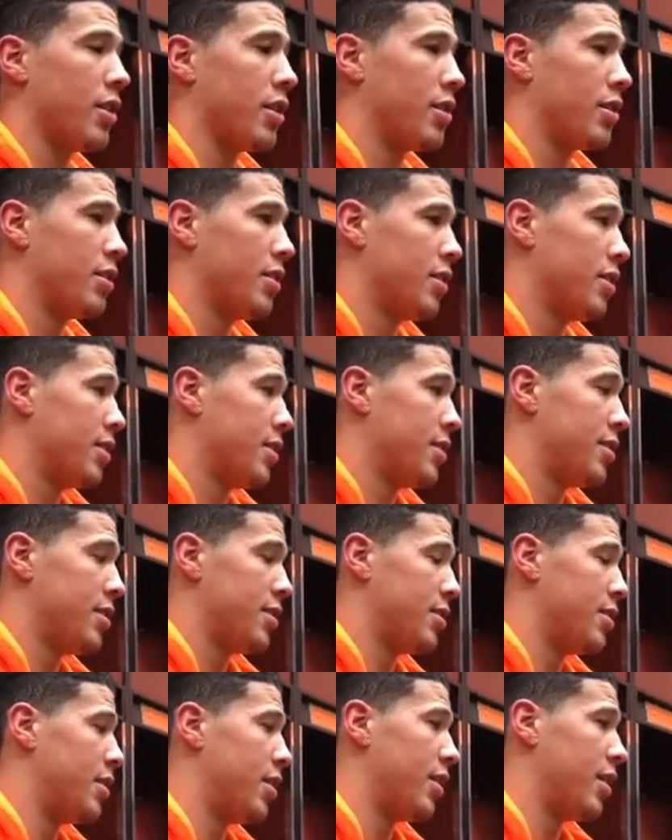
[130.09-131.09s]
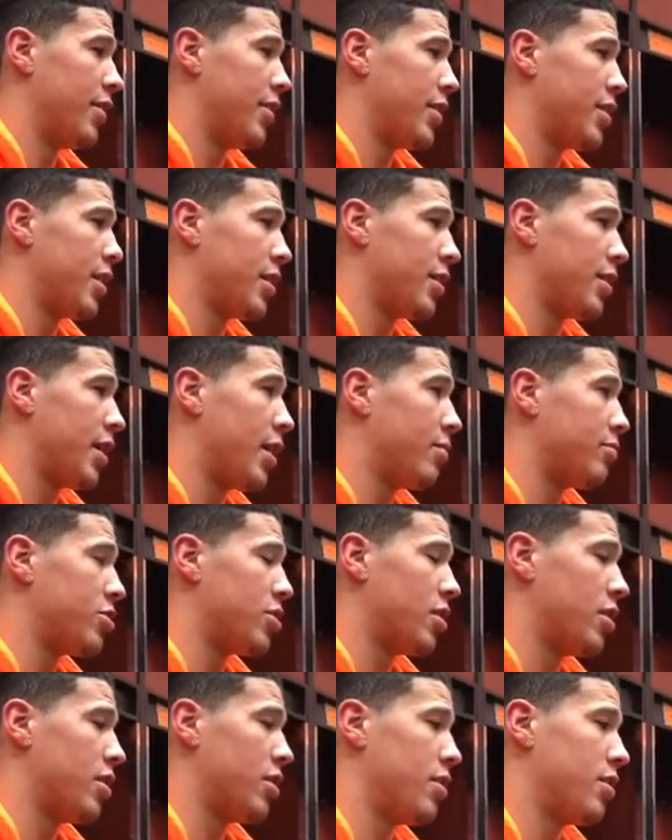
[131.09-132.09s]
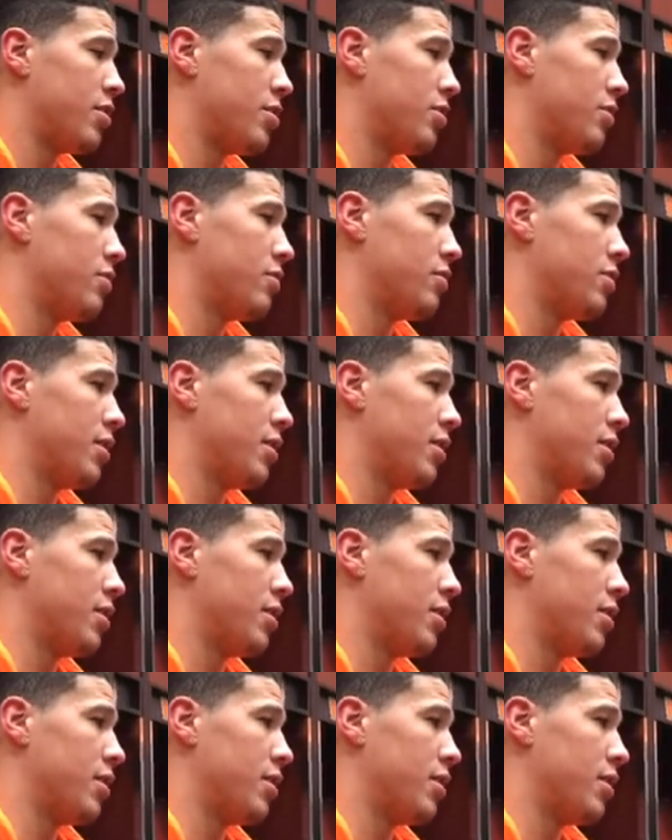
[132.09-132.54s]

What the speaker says: that has done everything that I'm trying to do.